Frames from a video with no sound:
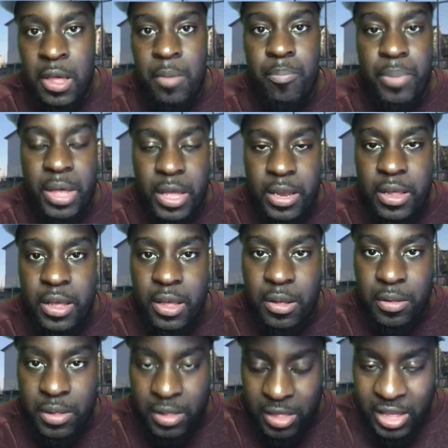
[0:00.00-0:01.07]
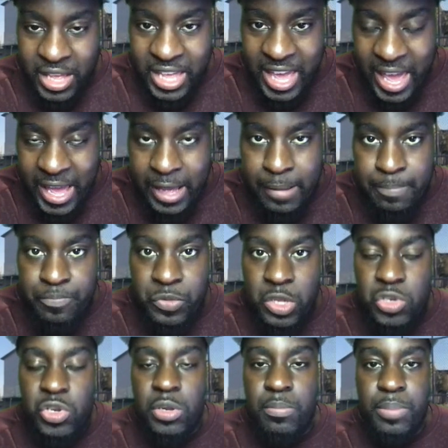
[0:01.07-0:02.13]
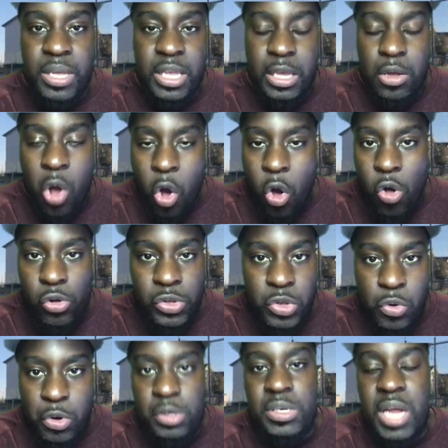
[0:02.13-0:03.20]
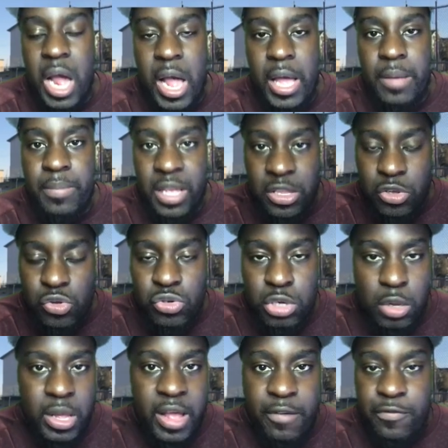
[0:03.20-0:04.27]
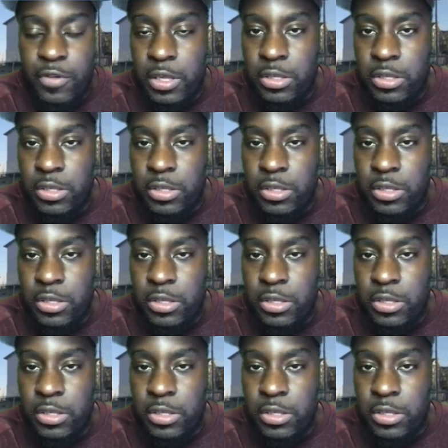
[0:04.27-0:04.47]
but the game should be all your time and you should have fun.